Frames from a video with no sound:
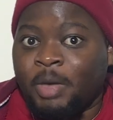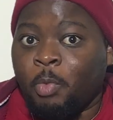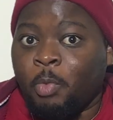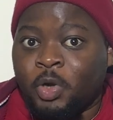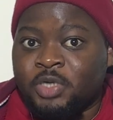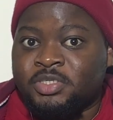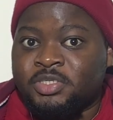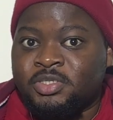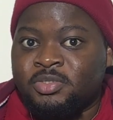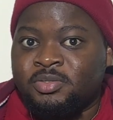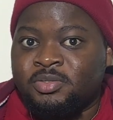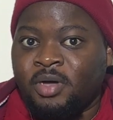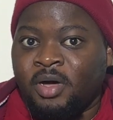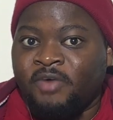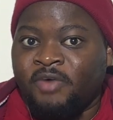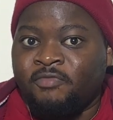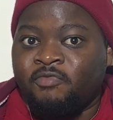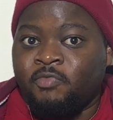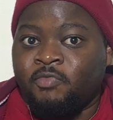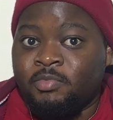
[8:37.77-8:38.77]
they want,
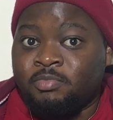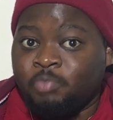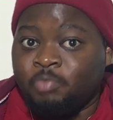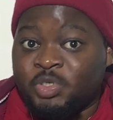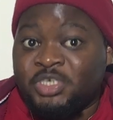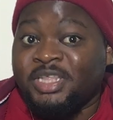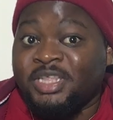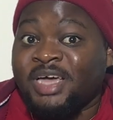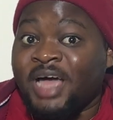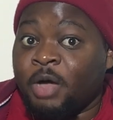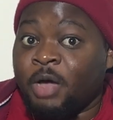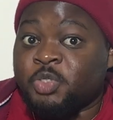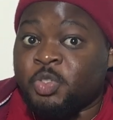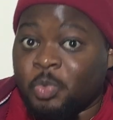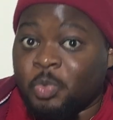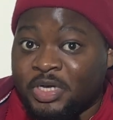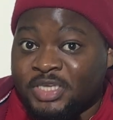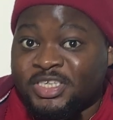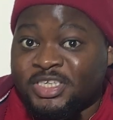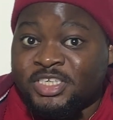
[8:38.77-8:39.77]
of which the
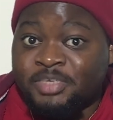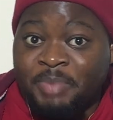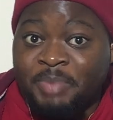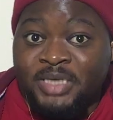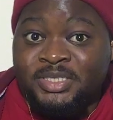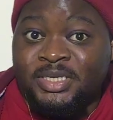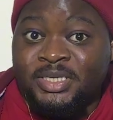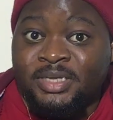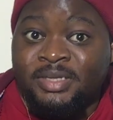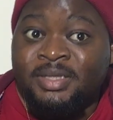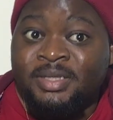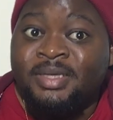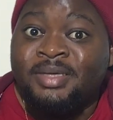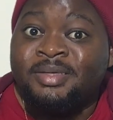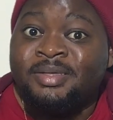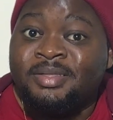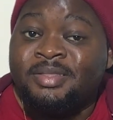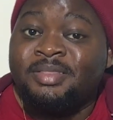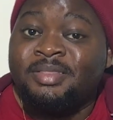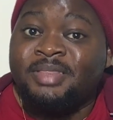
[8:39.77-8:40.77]
council is expecting,
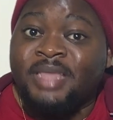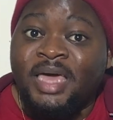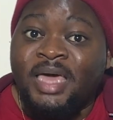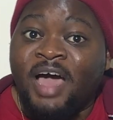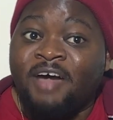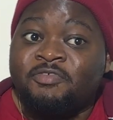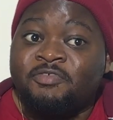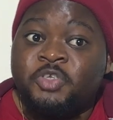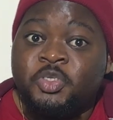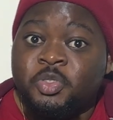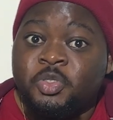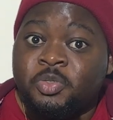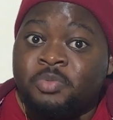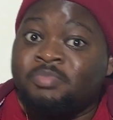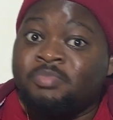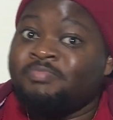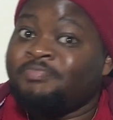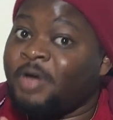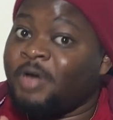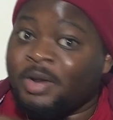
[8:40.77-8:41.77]
they have
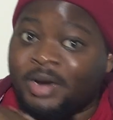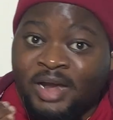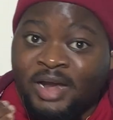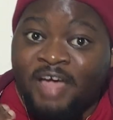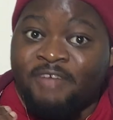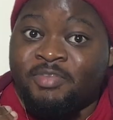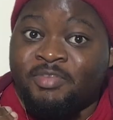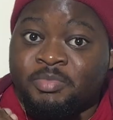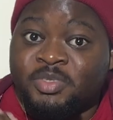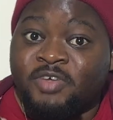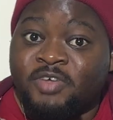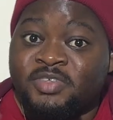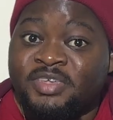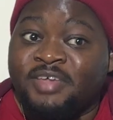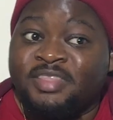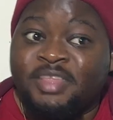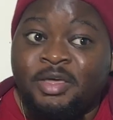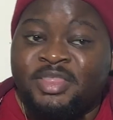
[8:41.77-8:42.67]
to unalive themselves.